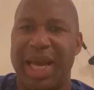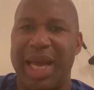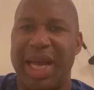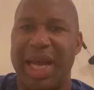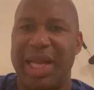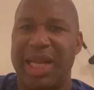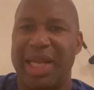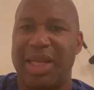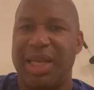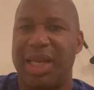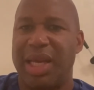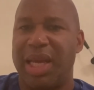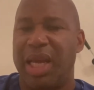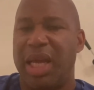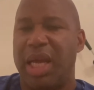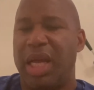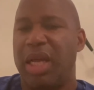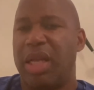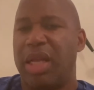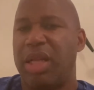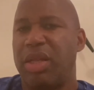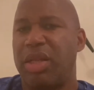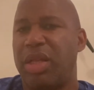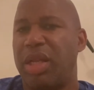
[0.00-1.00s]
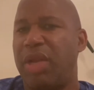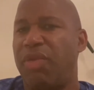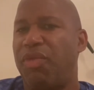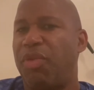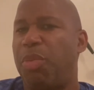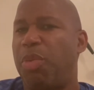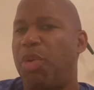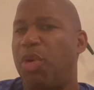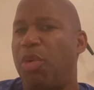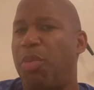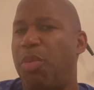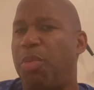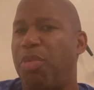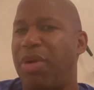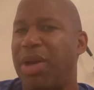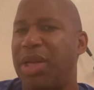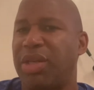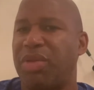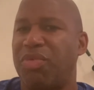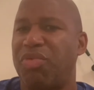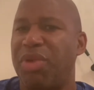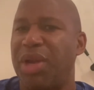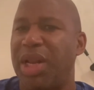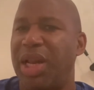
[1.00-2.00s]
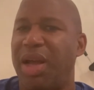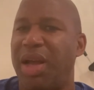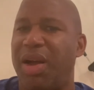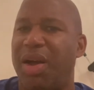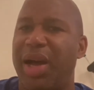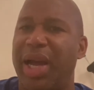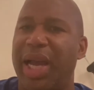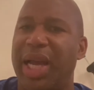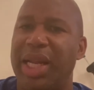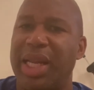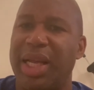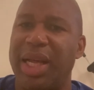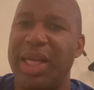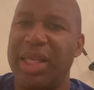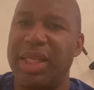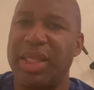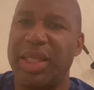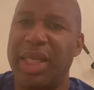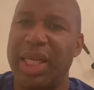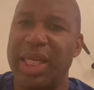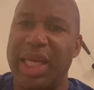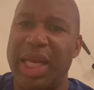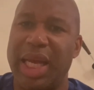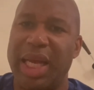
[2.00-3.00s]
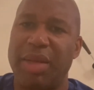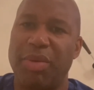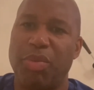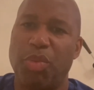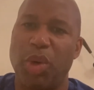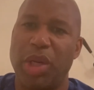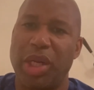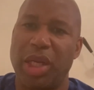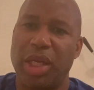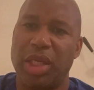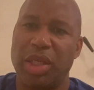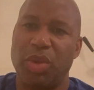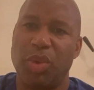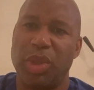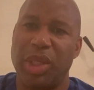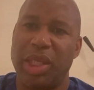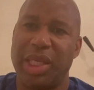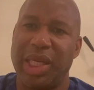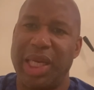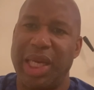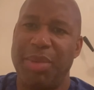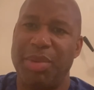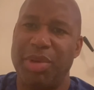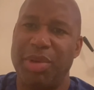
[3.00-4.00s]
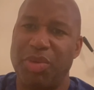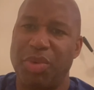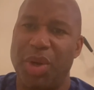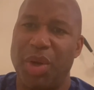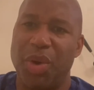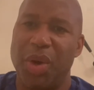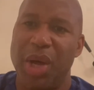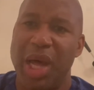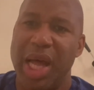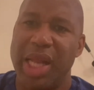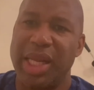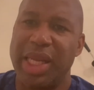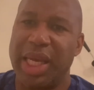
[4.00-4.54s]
And the Liverpool pressed really high, and I said it when I saw the team as well,